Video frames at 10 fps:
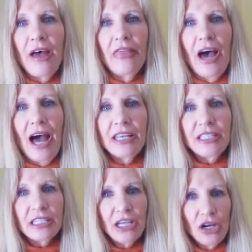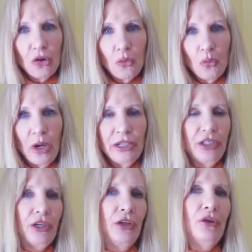that when
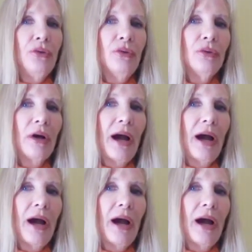you